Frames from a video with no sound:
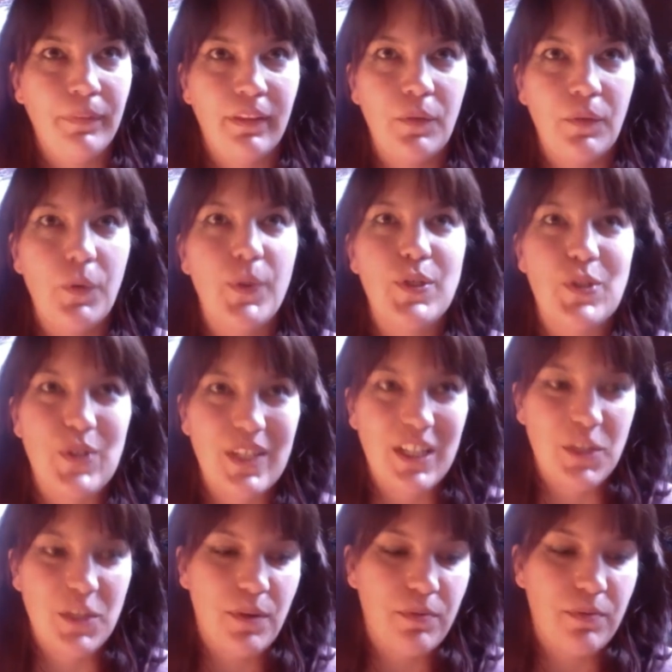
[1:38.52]
we were doing
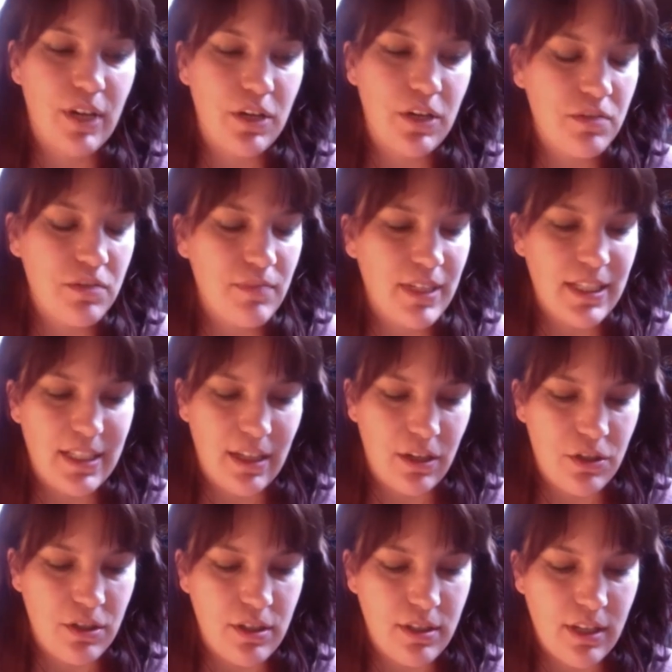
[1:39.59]
these preparation
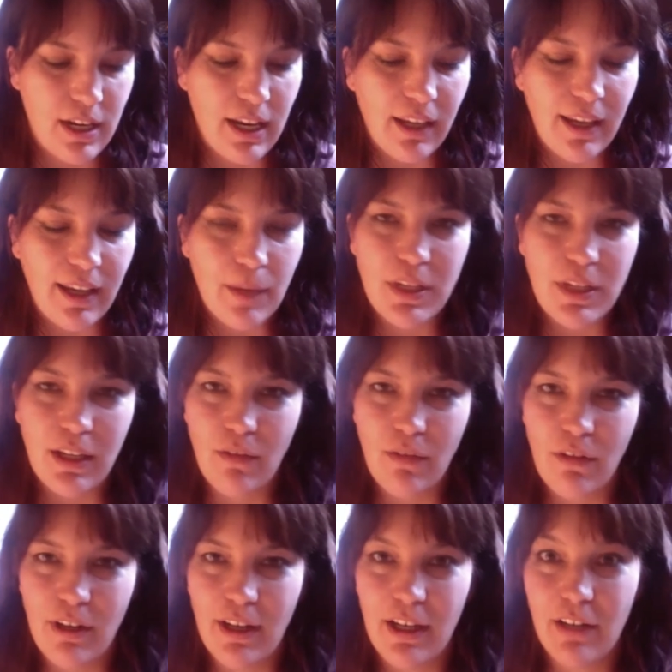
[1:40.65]
meditations and I kept
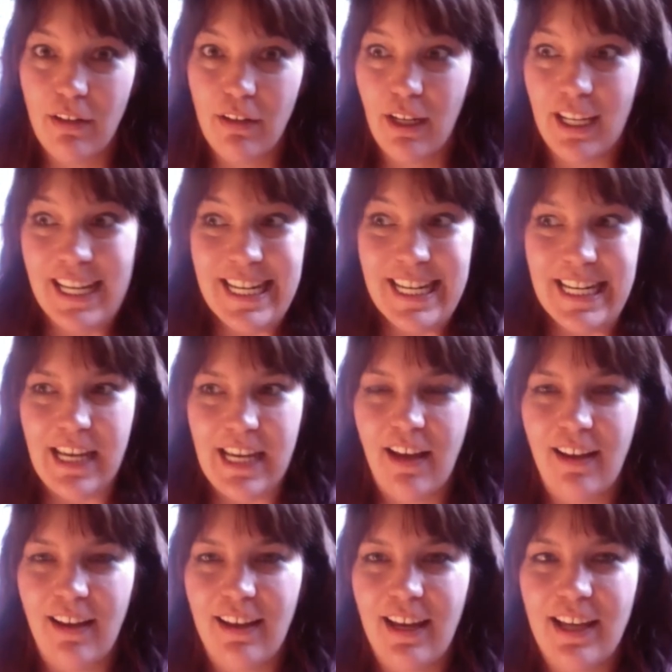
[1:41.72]
hearing
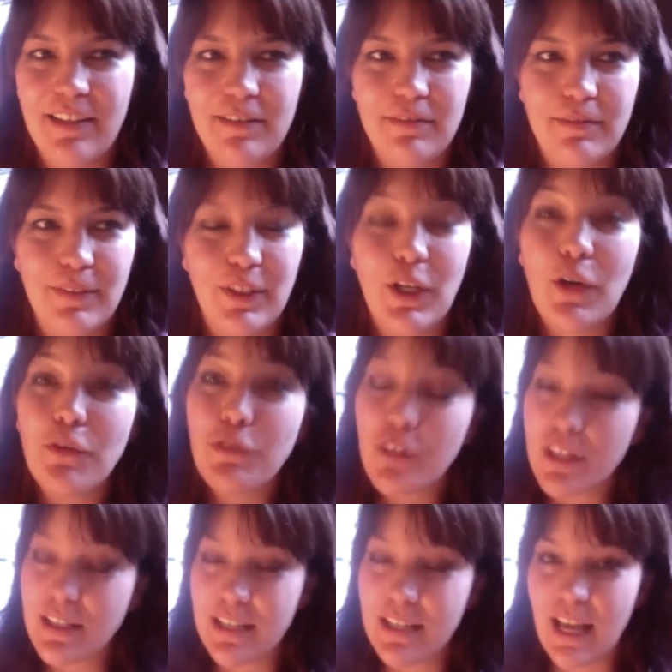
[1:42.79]
Indiiyah. And, you know, for
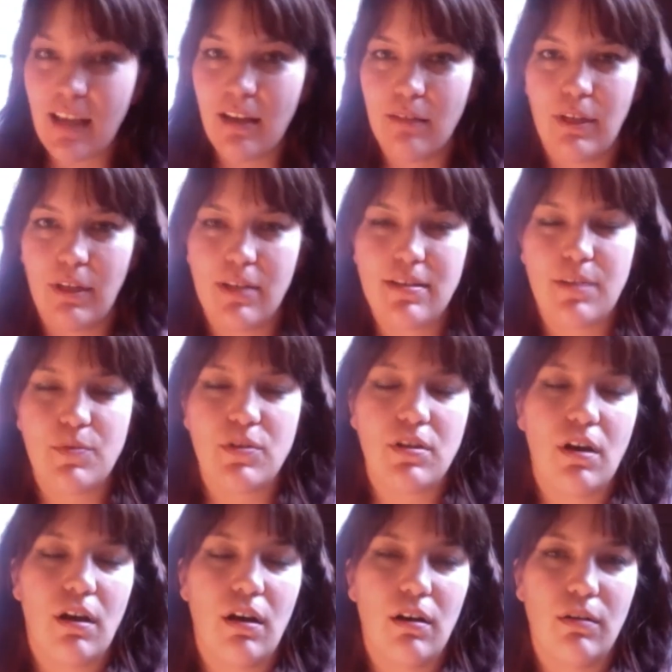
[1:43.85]
a second, because I'm
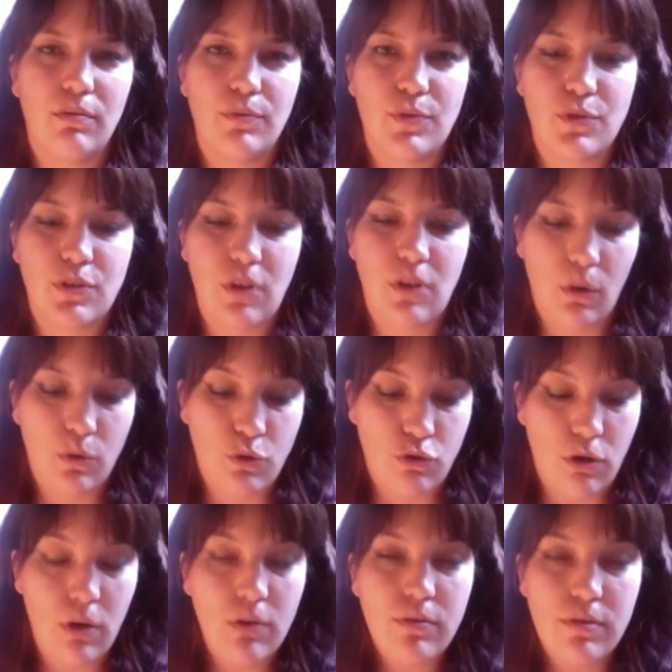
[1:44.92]
so, so
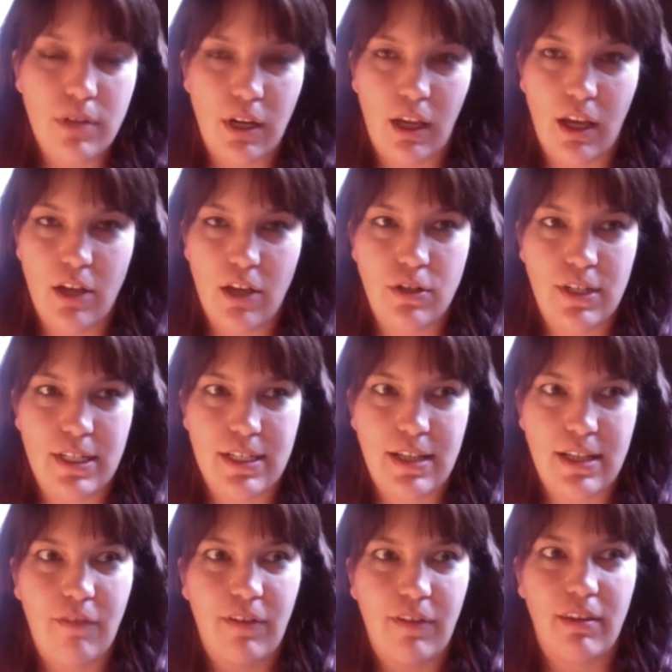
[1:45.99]
drawn to the country
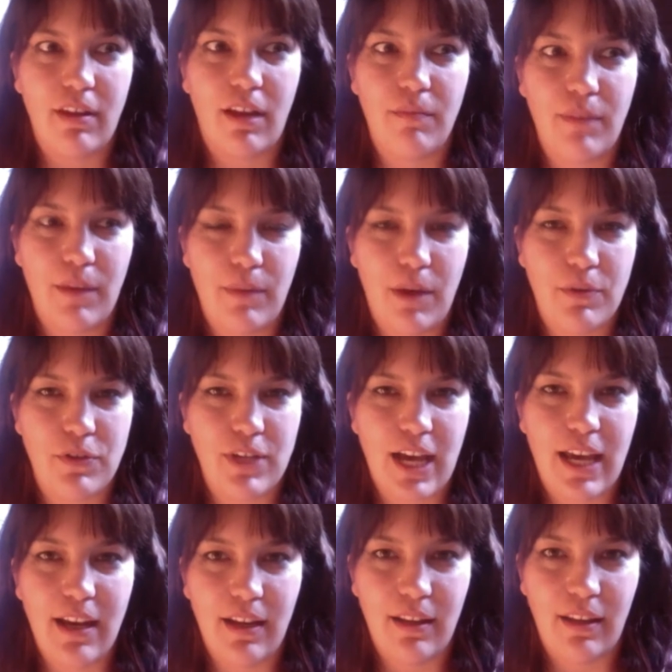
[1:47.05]
itself, I thought maybe I was
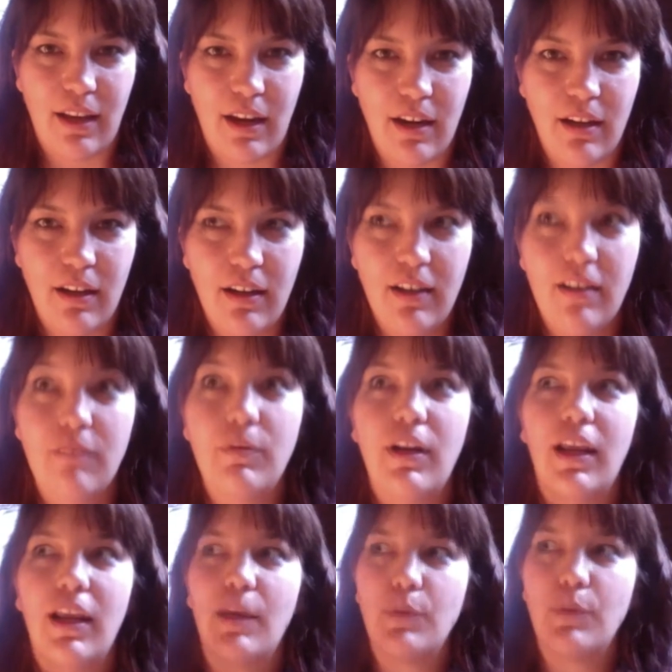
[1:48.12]
guided there, but
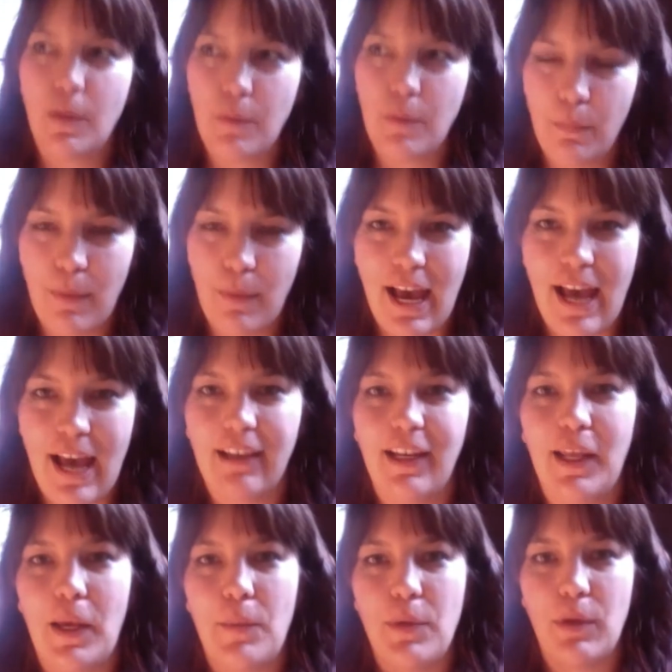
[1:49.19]
it kept coming back
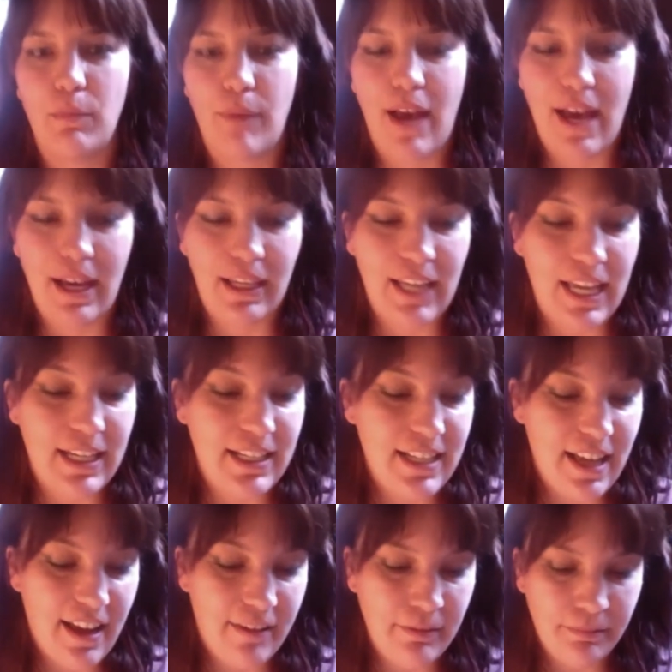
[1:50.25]
and coming back. And,
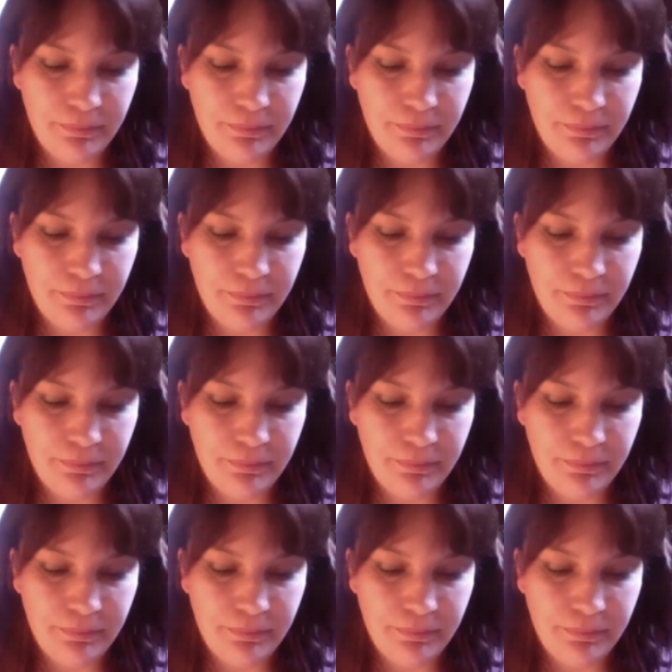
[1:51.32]
uh,